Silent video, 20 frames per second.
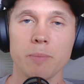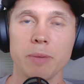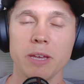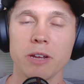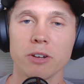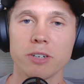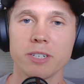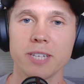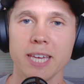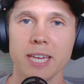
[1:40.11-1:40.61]
to be
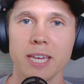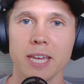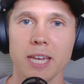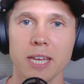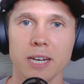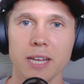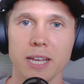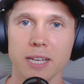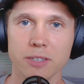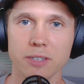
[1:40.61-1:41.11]

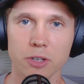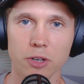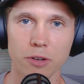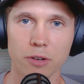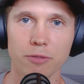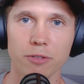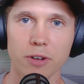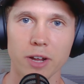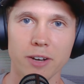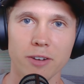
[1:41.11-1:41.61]
critiquing is a good
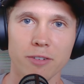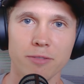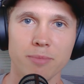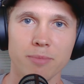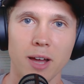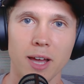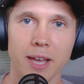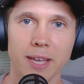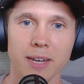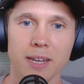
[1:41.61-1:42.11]
friend of
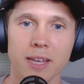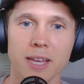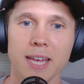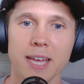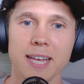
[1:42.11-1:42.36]
mine.